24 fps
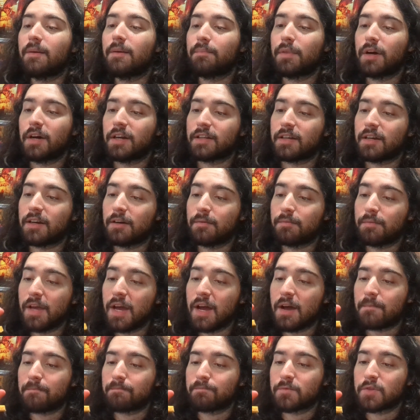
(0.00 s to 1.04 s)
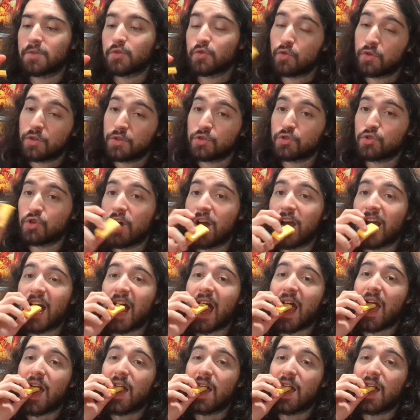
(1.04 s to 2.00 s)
But, yeah, so let's try it.